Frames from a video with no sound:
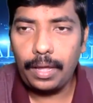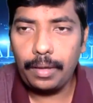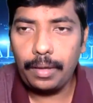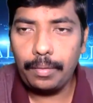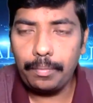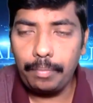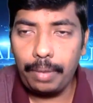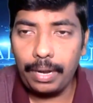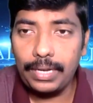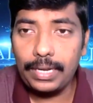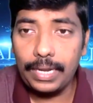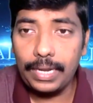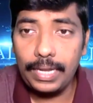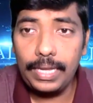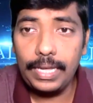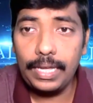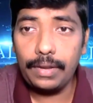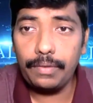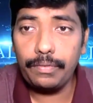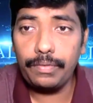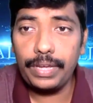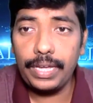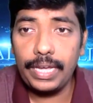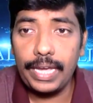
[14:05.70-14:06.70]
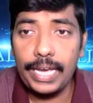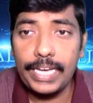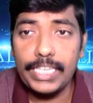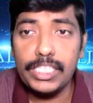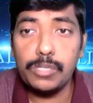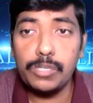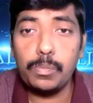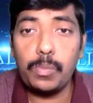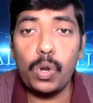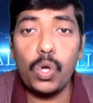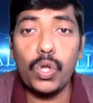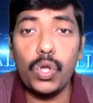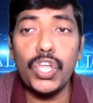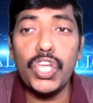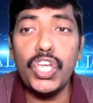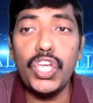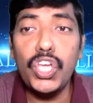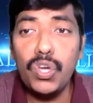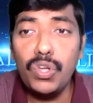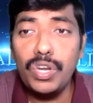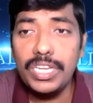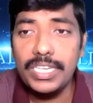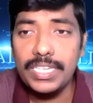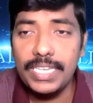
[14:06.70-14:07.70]
But here we explore
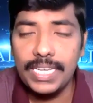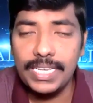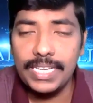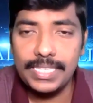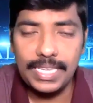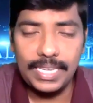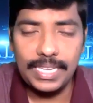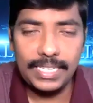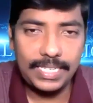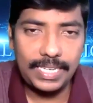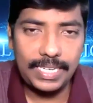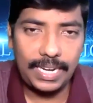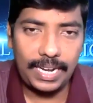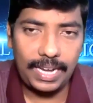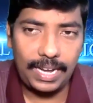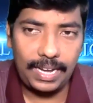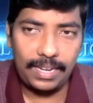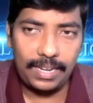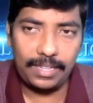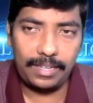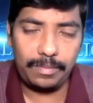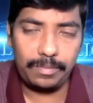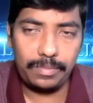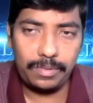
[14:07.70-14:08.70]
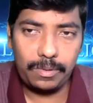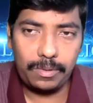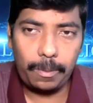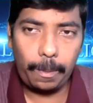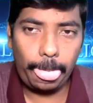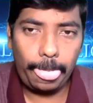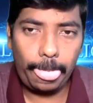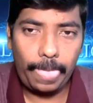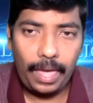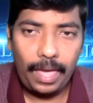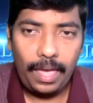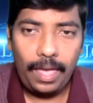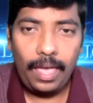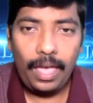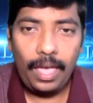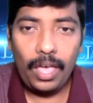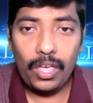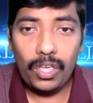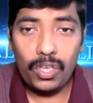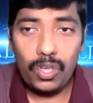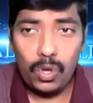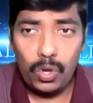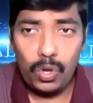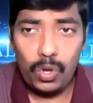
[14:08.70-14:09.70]
heuristic search algorithms.
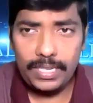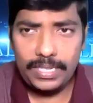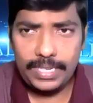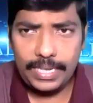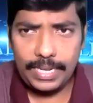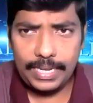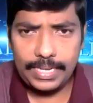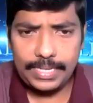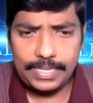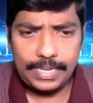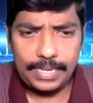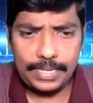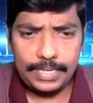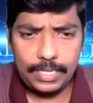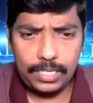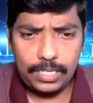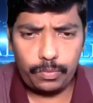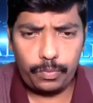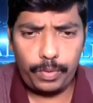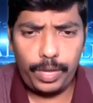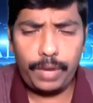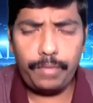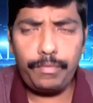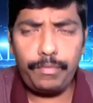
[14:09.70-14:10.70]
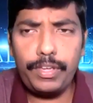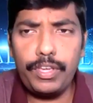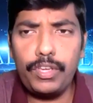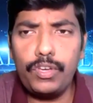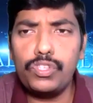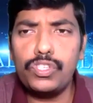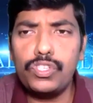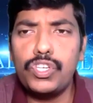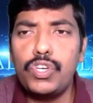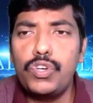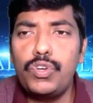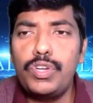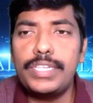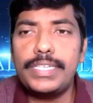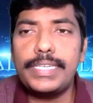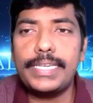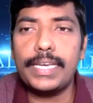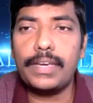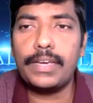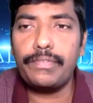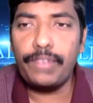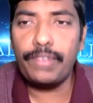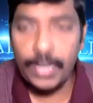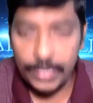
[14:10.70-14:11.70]
Heuristic search, where we use
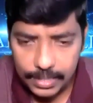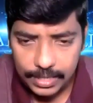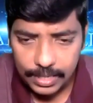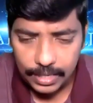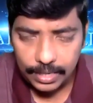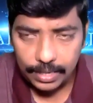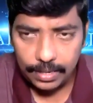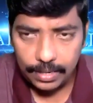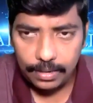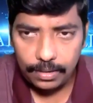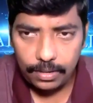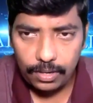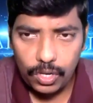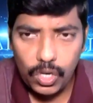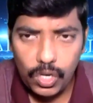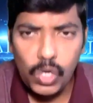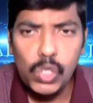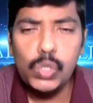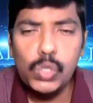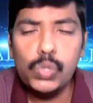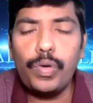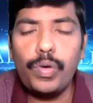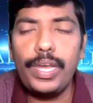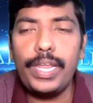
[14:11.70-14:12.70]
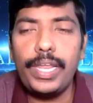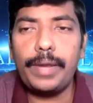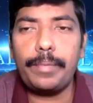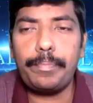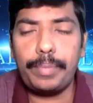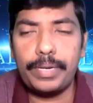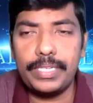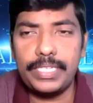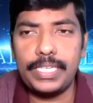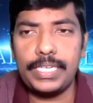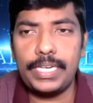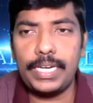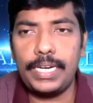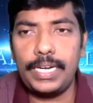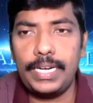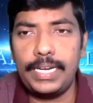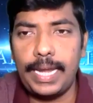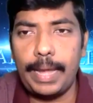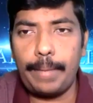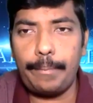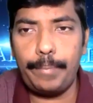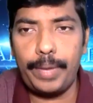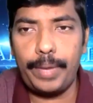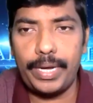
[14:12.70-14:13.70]
heuristic function, usually represented in
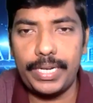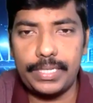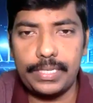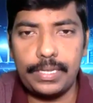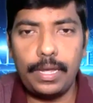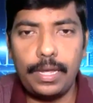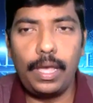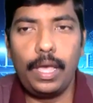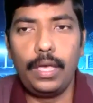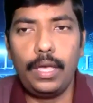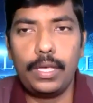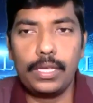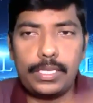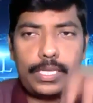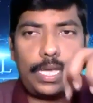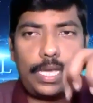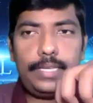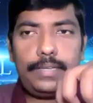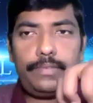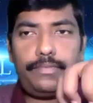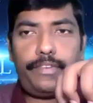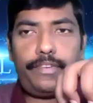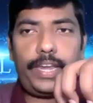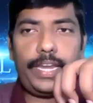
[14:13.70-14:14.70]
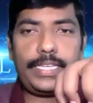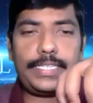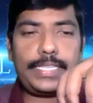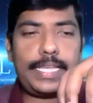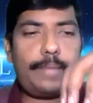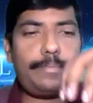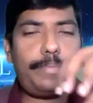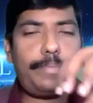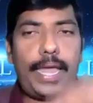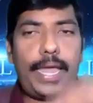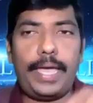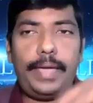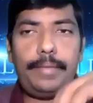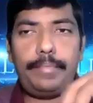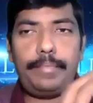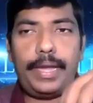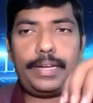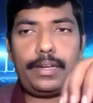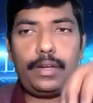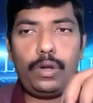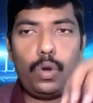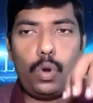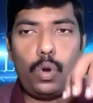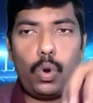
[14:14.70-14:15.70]
numbers. Say, for example, I am
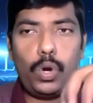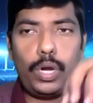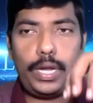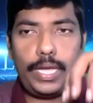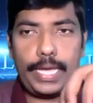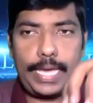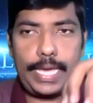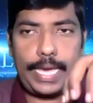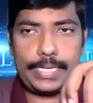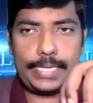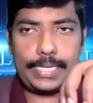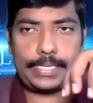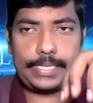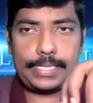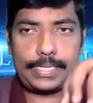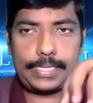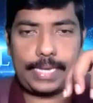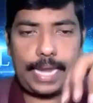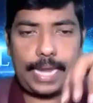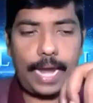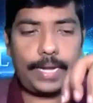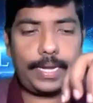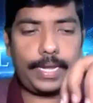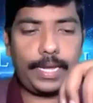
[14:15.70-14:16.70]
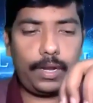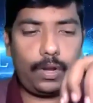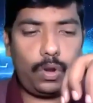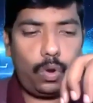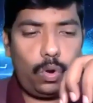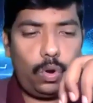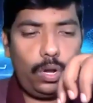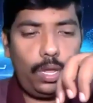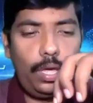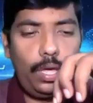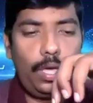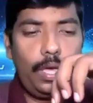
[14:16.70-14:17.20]
at node S, starting node.